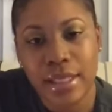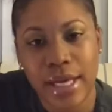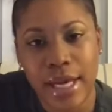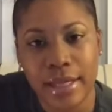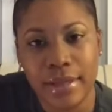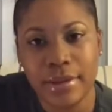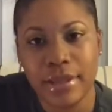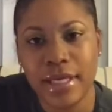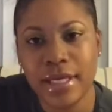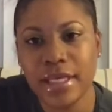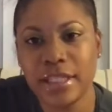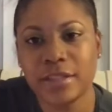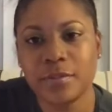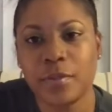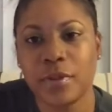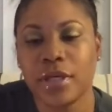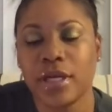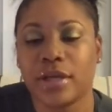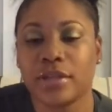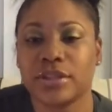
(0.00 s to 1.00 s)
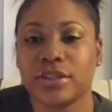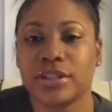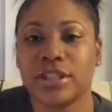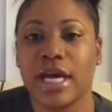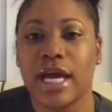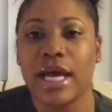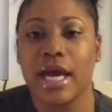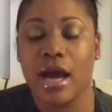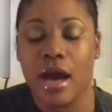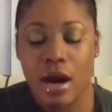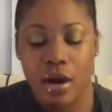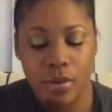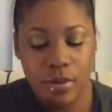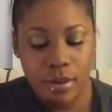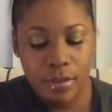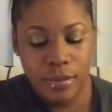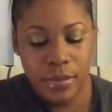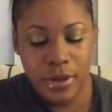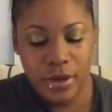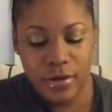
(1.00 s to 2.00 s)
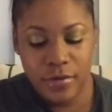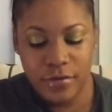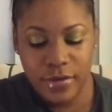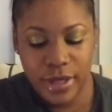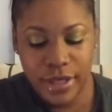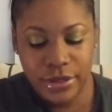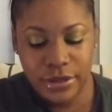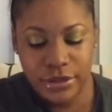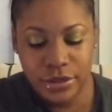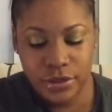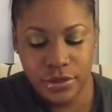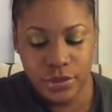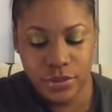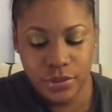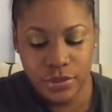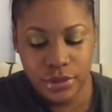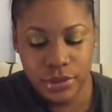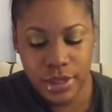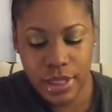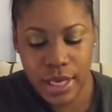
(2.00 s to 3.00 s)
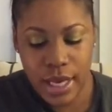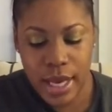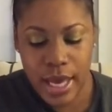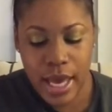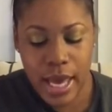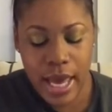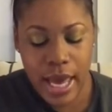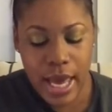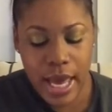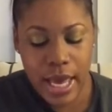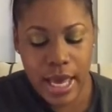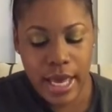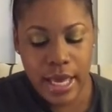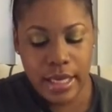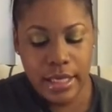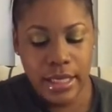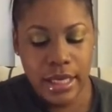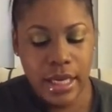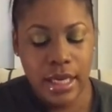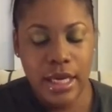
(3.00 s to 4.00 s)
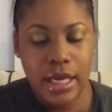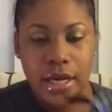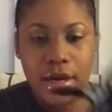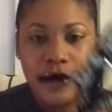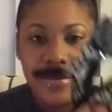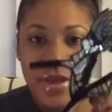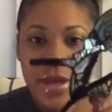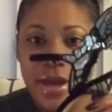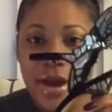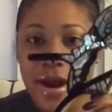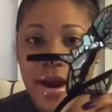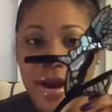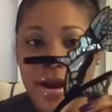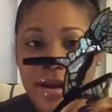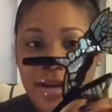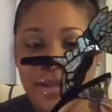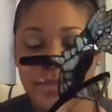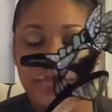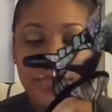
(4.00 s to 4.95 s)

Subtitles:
I think it's pronounced CHIARA butterfly shoes, and here they are.